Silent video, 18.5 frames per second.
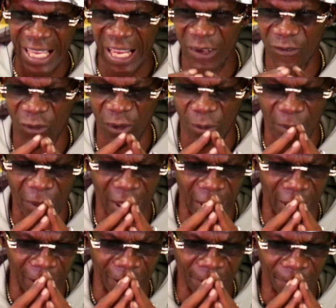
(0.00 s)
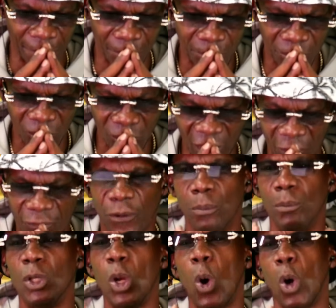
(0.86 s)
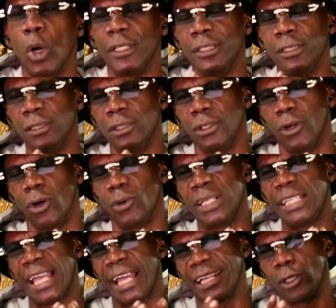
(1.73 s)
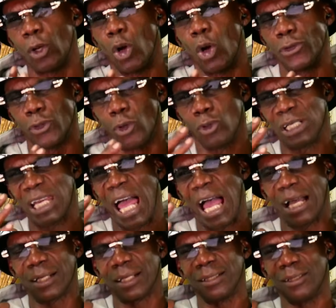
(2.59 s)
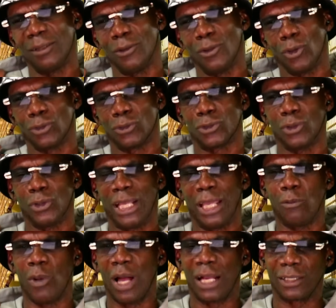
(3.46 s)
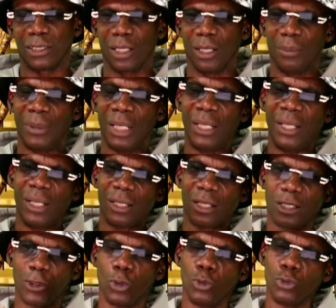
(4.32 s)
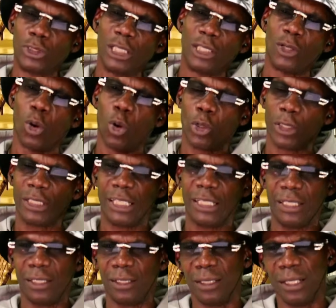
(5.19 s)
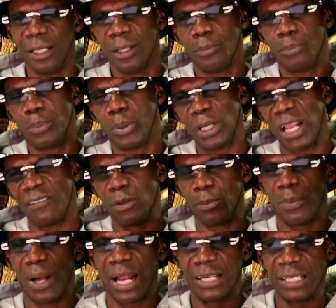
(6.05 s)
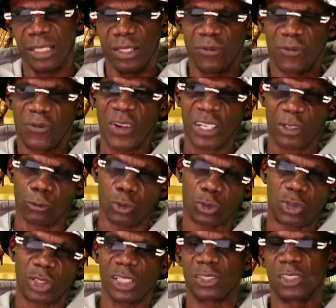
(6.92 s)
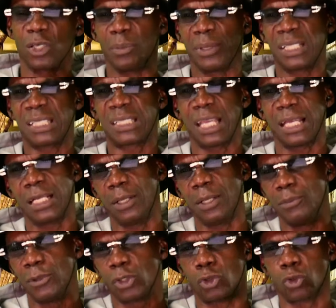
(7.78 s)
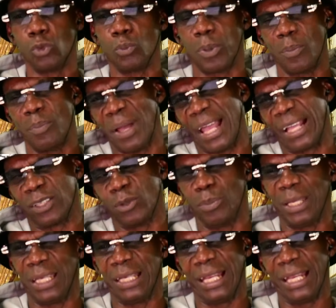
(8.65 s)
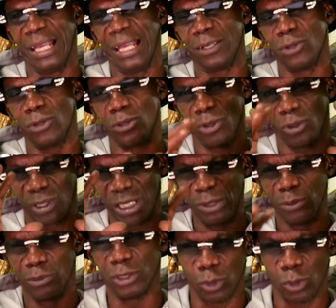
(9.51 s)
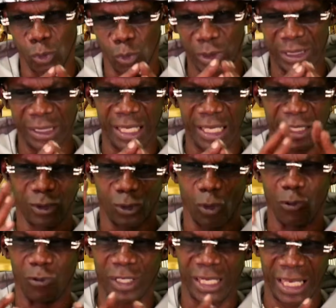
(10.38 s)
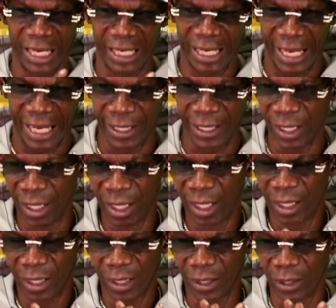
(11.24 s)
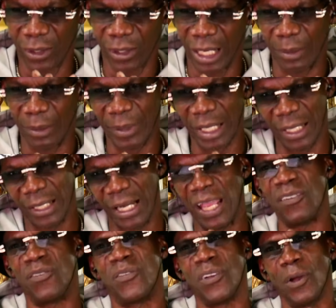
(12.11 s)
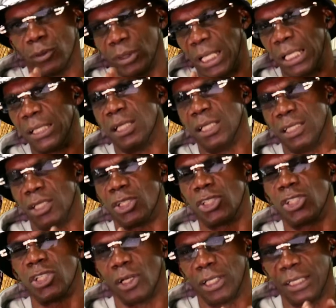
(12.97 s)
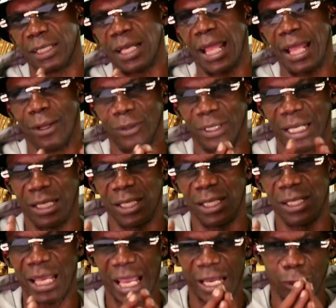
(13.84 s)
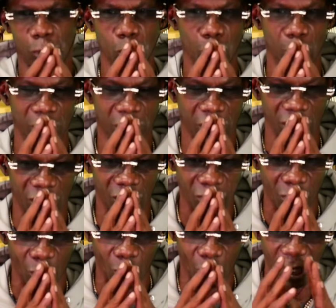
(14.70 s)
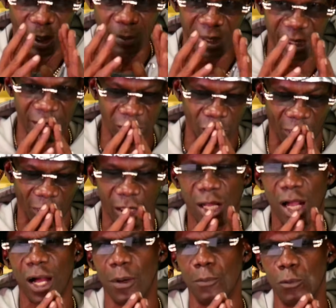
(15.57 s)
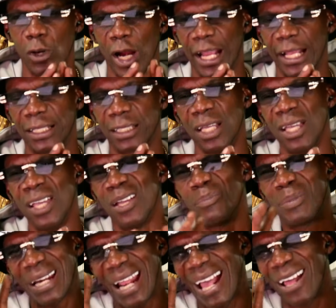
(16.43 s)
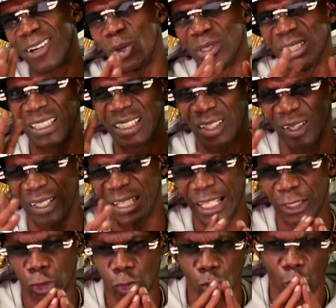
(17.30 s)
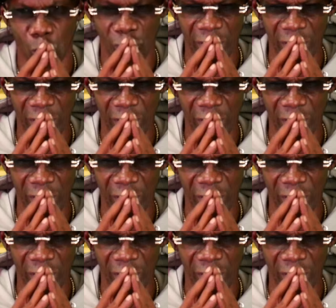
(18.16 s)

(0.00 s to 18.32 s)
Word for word: from, uh, from Lorton, you know, he had Lorton on lock, you know, so they wound up closing Lorton and, put everybody in the federal system and send him to Supermax, being that, you know, he was doing things over there that, you know I mean? They felt they needed to shut it down and he had too much control, him and his other comrades. But I'll only tell that story